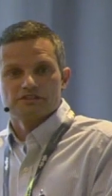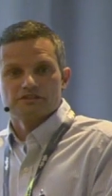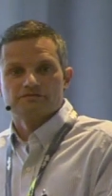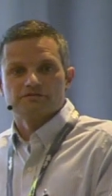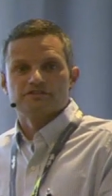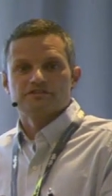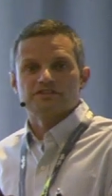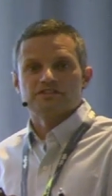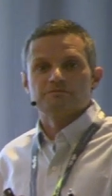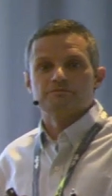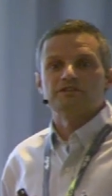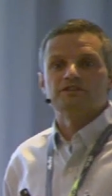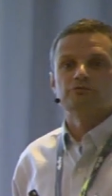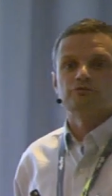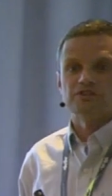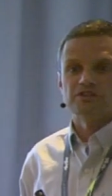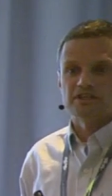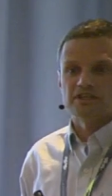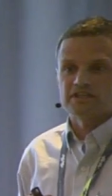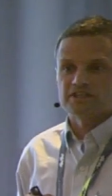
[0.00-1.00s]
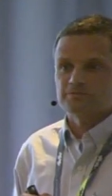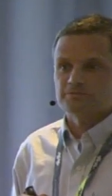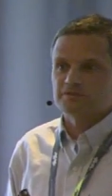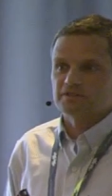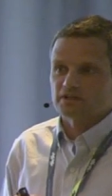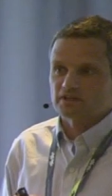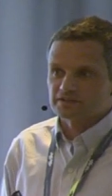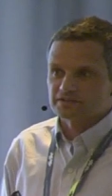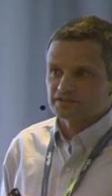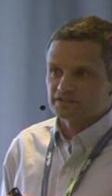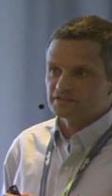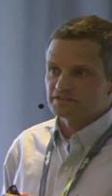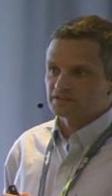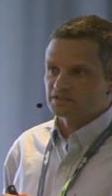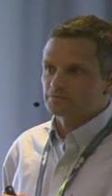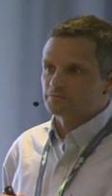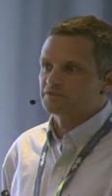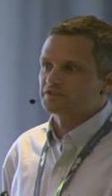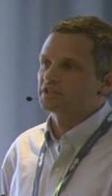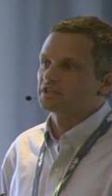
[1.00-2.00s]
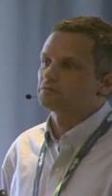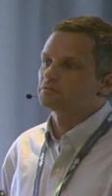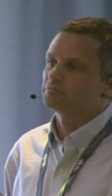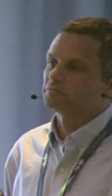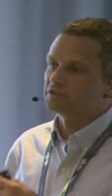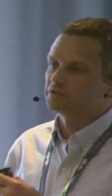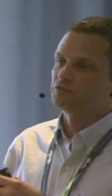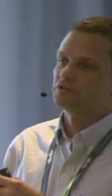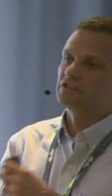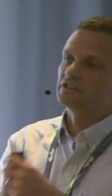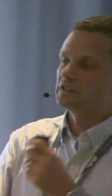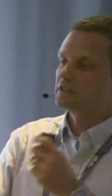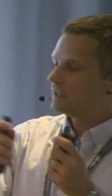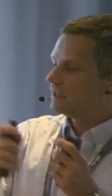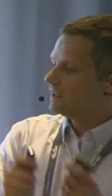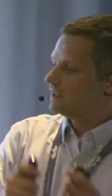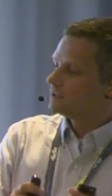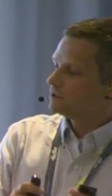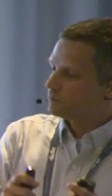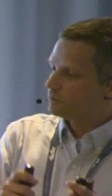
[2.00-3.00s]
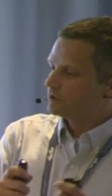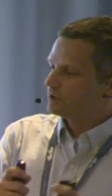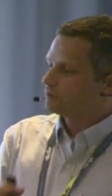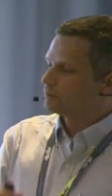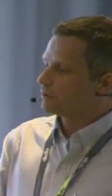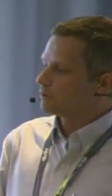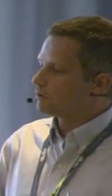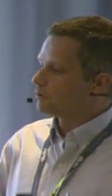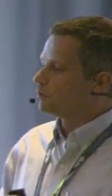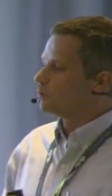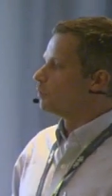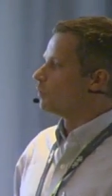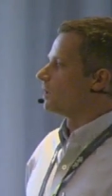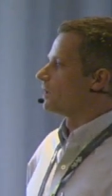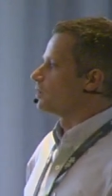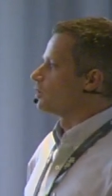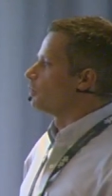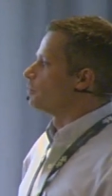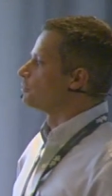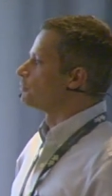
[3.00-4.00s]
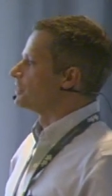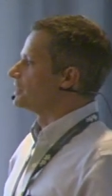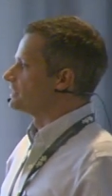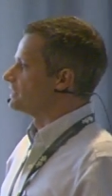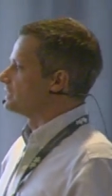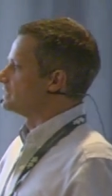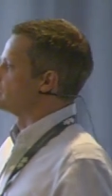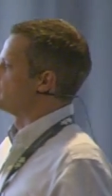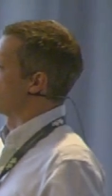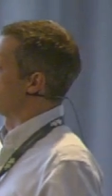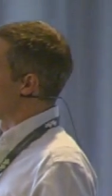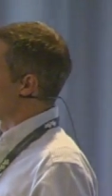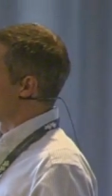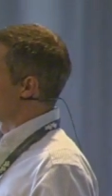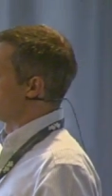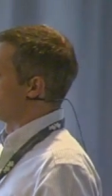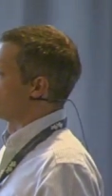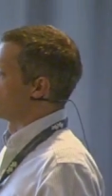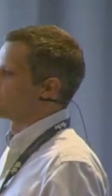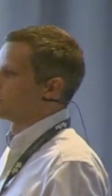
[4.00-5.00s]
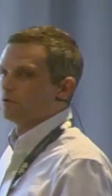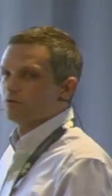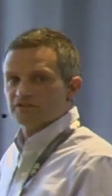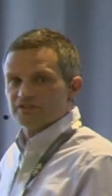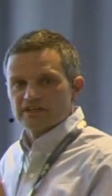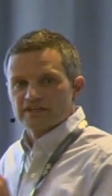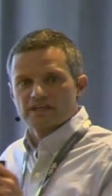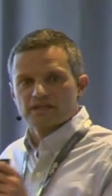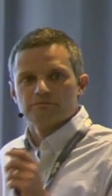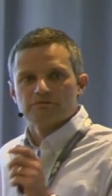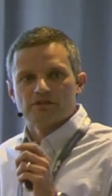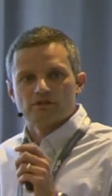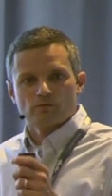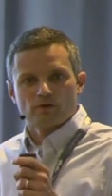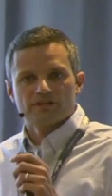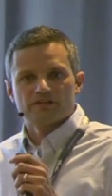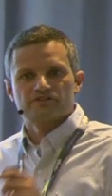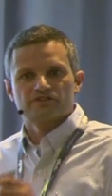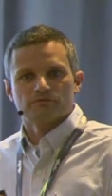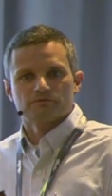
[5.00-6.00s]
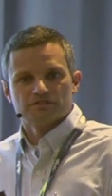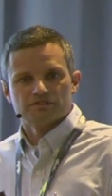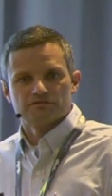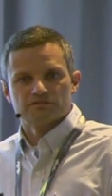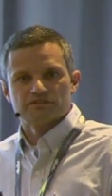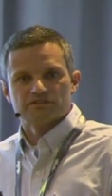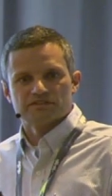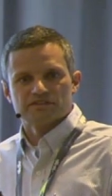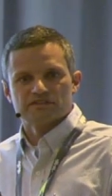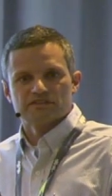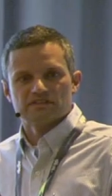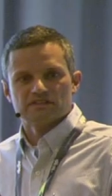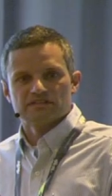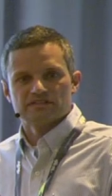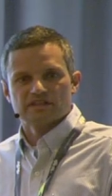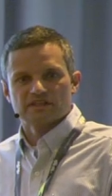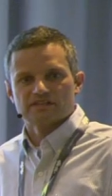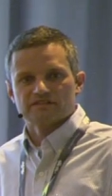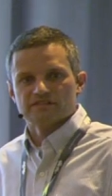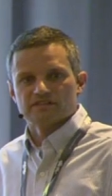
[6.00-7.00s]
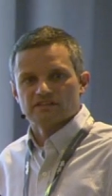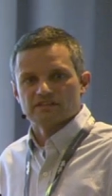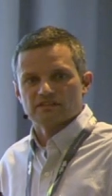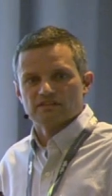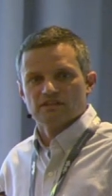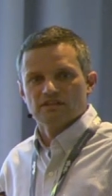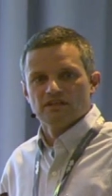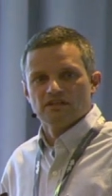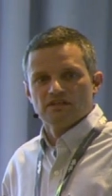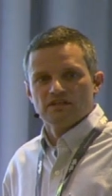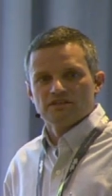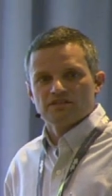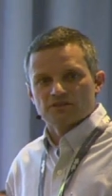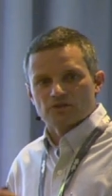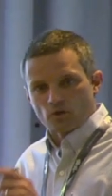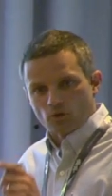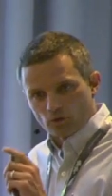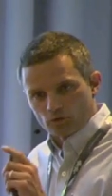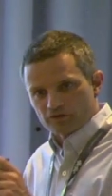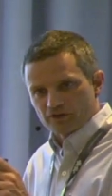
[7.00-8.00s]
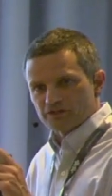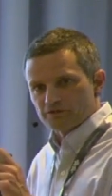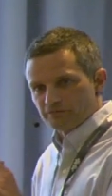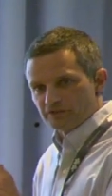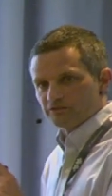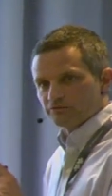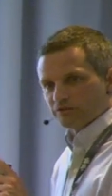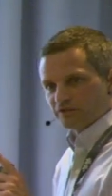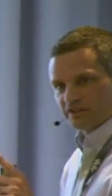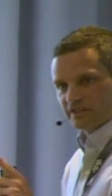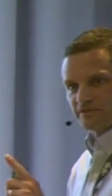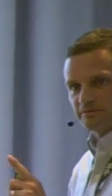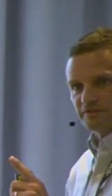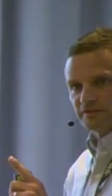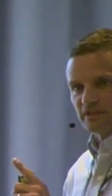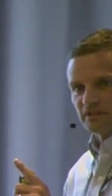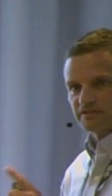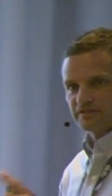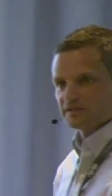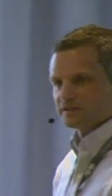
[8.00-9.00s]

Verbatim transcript: differences between SPR systems and between the people who are operating the system. So there can be quite some differences in this case here. So already between SPR